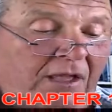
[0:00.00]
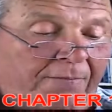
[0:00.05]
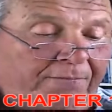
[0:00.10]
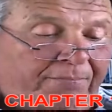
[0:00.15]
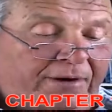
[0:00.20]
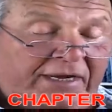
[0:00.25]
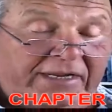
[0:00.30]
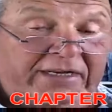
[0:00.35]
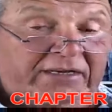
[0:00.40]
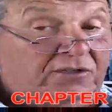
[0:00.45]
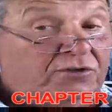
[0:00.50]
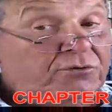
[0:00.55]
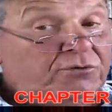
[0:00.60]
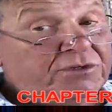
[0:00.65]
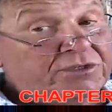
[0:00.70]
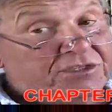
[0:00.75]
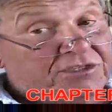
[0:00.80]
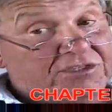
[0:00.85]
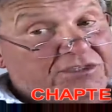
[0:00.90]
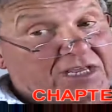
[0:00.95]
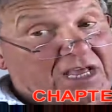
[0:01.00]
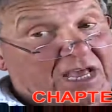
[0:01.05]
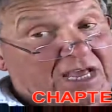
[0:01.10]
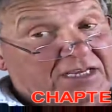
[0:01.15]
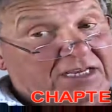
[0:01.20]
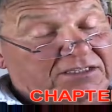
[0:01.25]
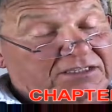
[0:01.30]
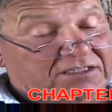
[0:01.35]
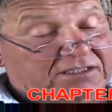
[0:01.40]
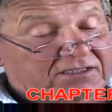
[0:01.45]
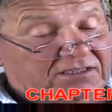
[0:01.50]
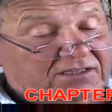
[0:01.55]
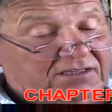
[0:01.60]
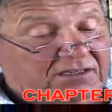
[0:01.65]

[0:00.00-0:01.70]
But in Lewis's case,